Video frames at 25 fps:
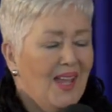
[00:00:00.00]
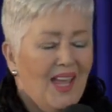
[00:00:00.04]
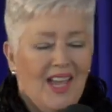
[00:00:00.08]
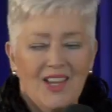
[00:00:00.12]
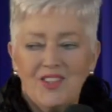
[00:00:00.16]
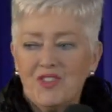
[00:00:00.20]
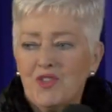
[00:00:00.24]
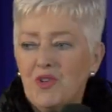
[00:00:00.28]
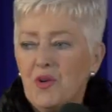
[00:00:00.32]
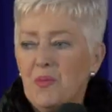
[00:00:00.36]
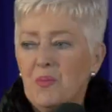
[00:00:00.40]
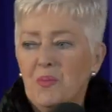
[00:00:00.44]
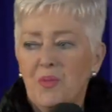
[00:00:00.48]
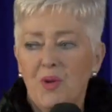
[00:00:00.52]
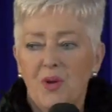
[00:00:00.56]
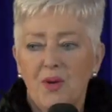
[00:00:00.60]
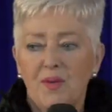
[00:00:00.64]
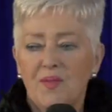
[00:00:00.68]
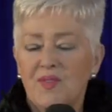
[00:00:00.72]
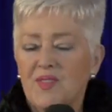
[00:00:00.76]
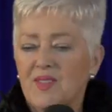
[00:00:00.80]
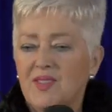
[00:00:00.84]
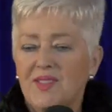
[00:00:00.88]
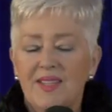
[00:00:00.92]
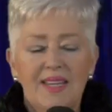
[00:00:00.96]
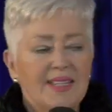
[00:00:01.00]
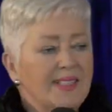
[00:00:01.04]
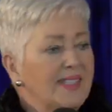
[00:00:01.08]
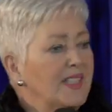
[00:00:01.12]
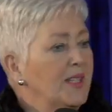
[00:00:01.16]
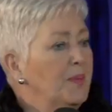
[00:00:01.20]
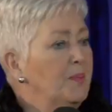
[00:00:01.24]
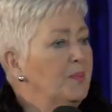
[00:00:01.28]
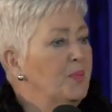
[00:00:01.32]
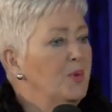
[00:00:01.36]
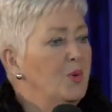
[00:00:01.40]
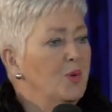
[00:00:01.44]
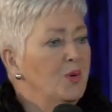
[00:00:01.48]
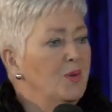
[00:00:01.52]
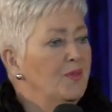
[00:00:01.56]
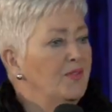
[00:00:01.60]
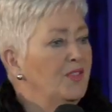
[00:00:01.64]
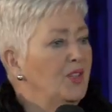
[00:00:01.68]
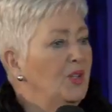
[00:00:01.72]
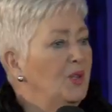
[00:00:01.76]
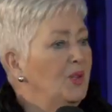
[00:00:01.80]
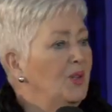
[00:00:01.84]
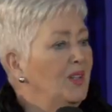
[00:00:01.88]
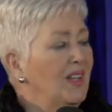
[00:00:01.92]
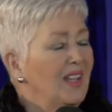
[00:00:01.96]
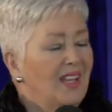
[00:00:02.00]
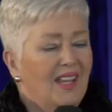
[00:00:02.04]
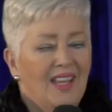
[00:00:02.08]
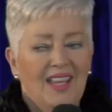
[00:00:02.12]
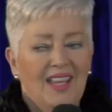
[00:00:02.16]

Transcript: It removes disapproval,